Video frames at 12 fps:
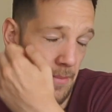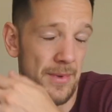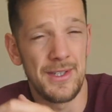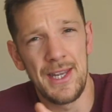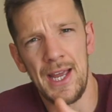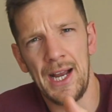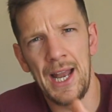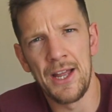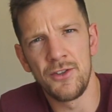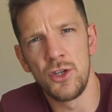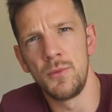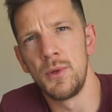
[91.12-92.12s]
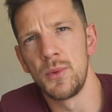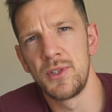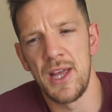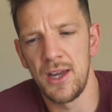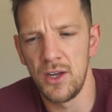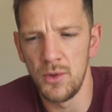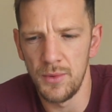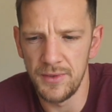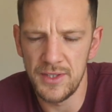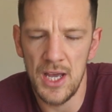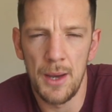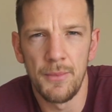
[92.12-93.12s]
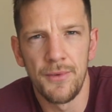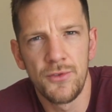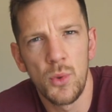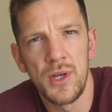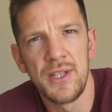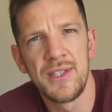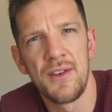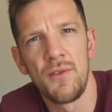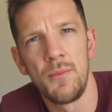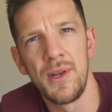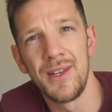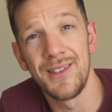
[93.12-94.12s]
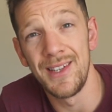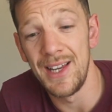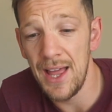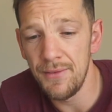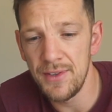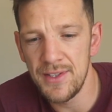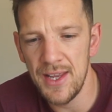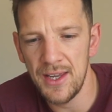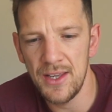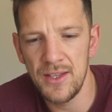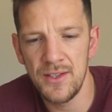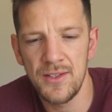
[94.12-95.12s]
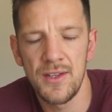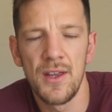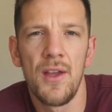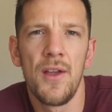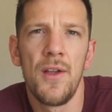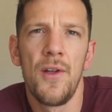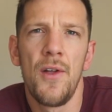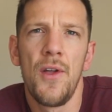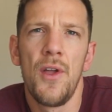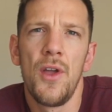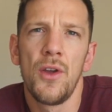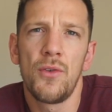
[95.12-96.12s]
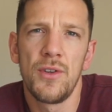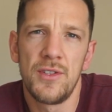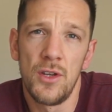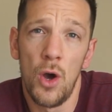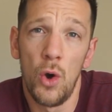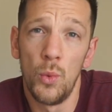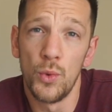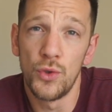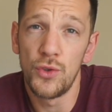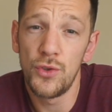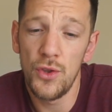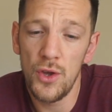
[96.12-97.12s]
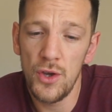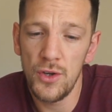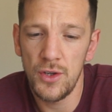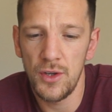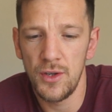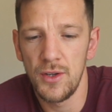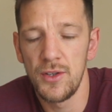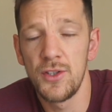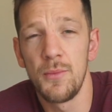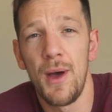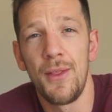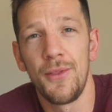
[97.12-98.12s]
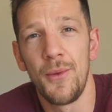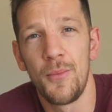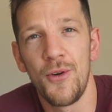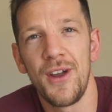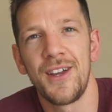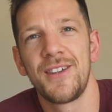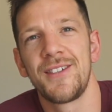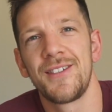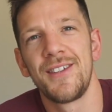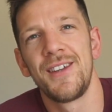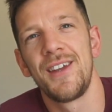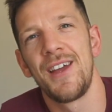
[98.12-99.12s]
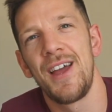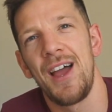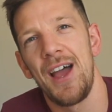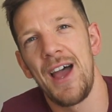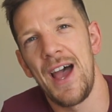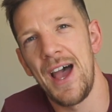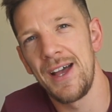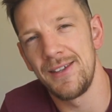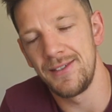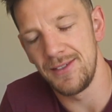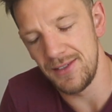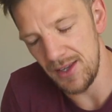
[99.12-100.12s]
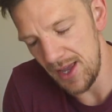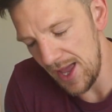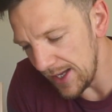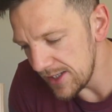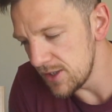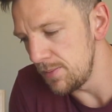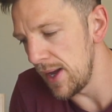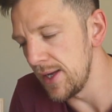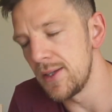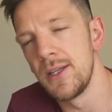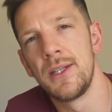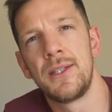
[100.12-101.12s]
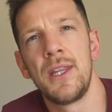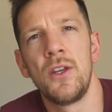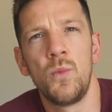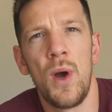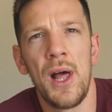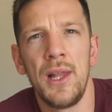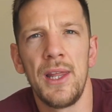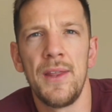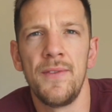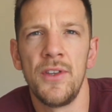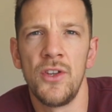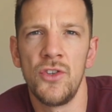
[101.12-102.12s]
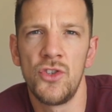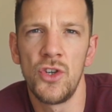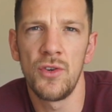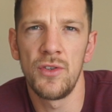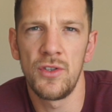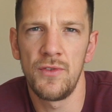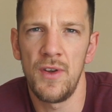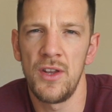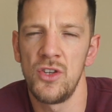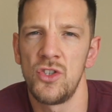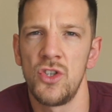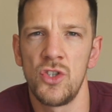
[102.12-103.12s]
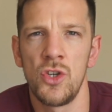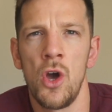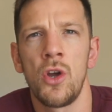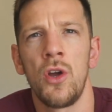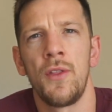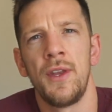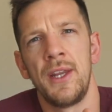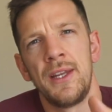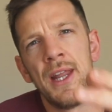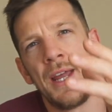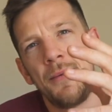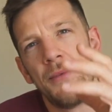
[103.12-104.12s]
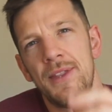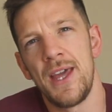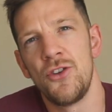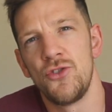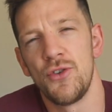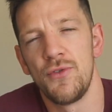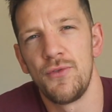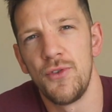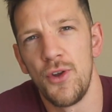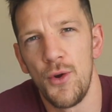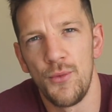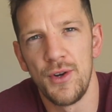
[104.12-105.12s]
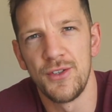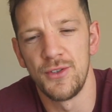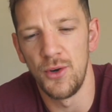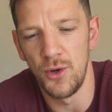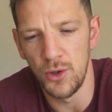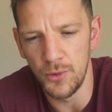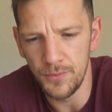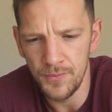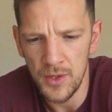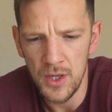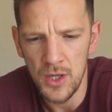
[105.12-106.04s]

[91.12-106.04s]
Claire Toomey was second with a time of 27 minutes and 11 seconds. Kristen Holt was third. Samantha Briggs, as expected, did well in the endurance event. She's not got the nickname The Engine for no reason at all.